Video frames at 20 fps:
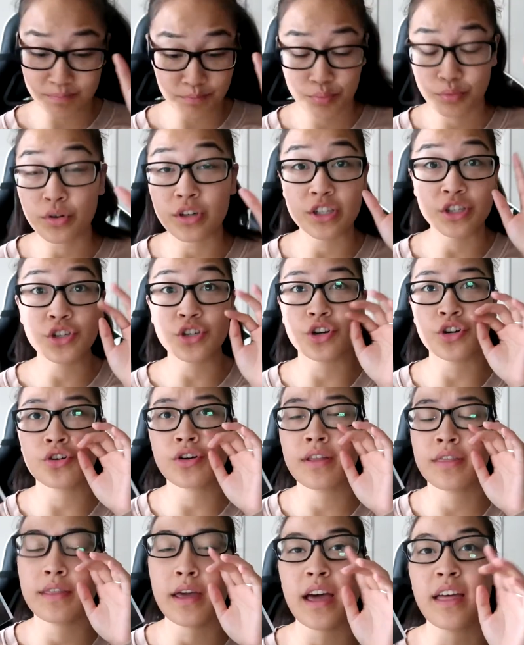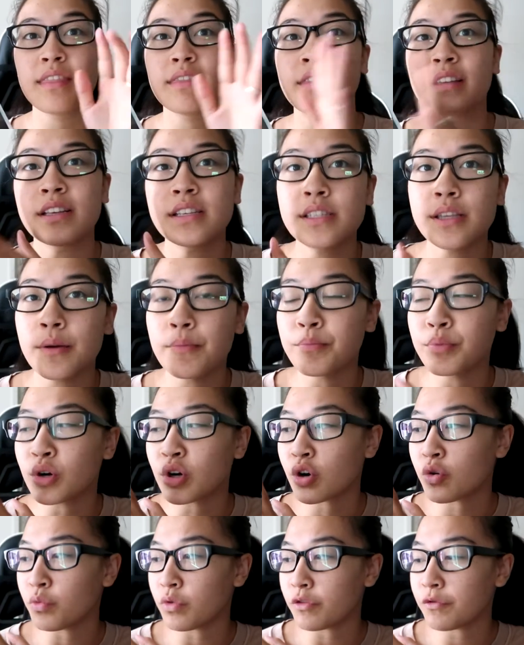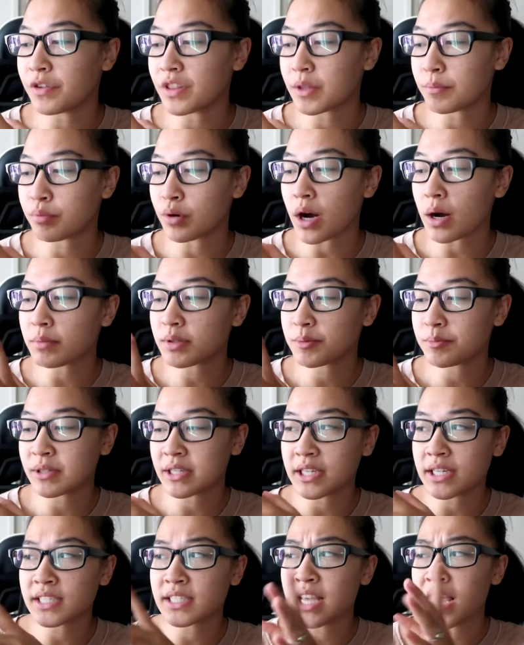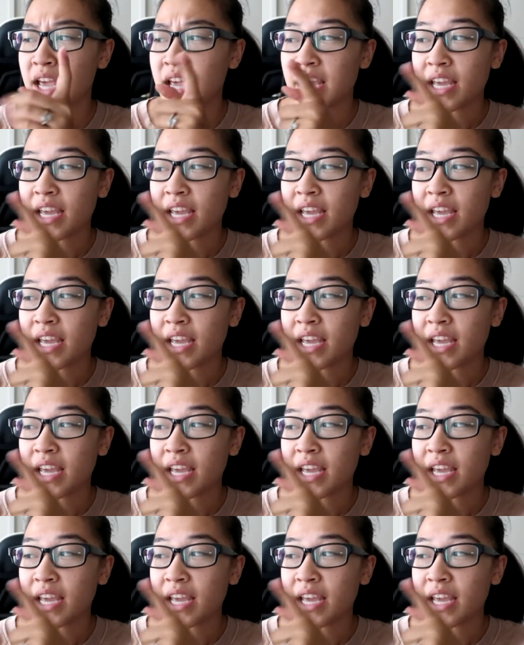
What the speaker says: pretty sure that this book will fit the prompt, because